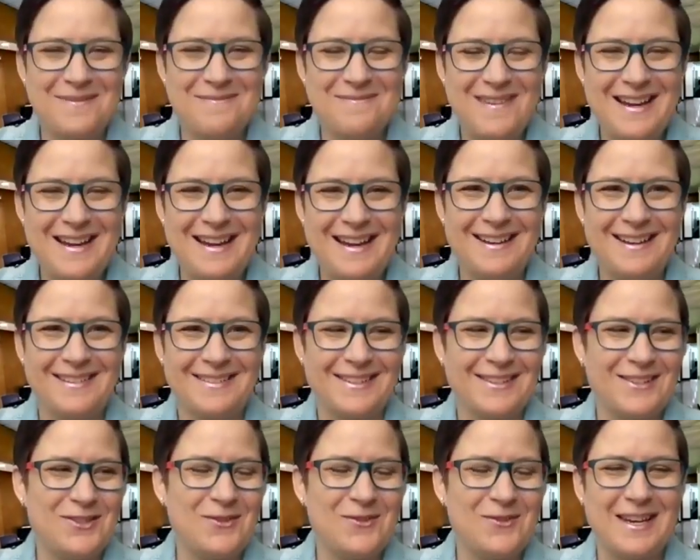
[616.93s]
for me,
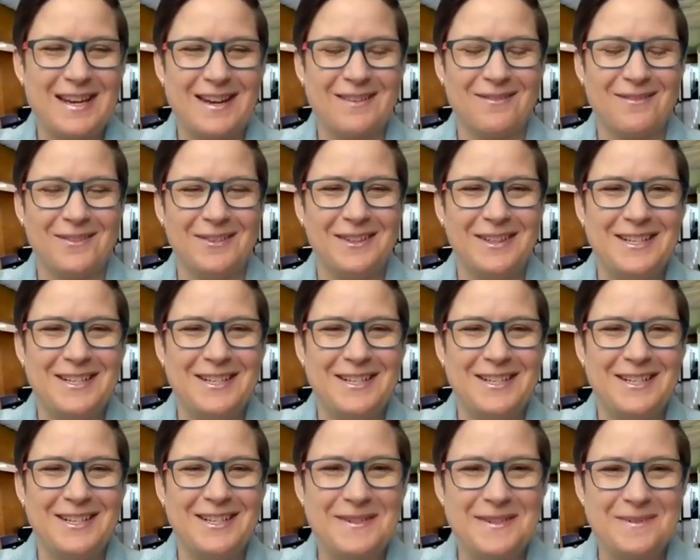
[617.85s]
since you can't really
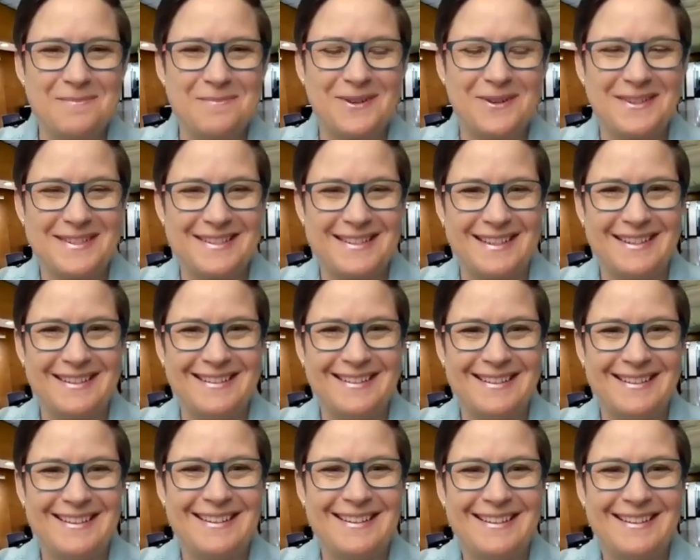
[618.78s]
do it in
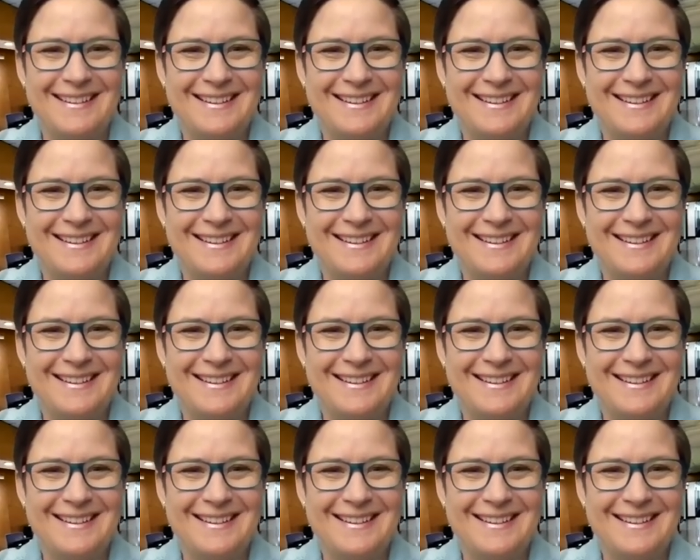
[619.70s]
person.